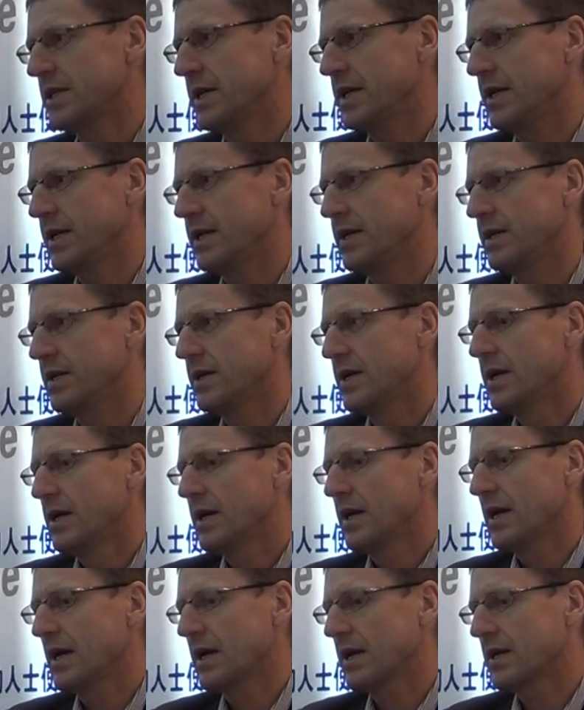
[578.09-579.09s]
the
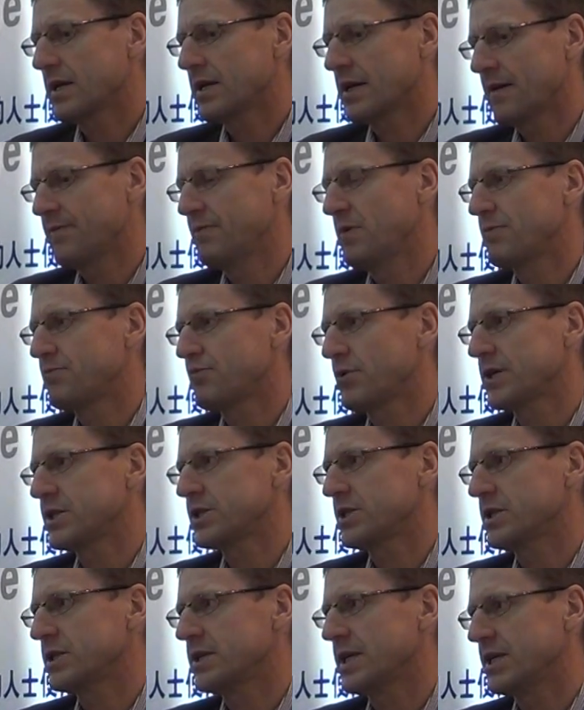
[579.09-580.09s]
government
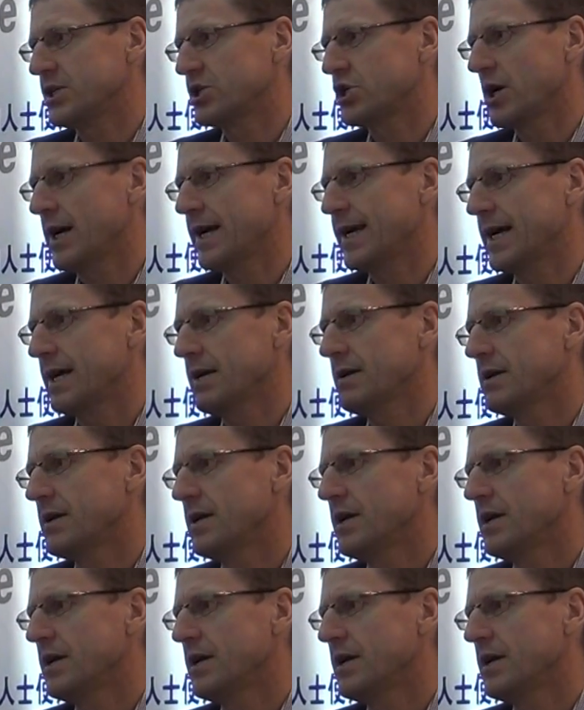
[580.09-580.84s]
pressures in China,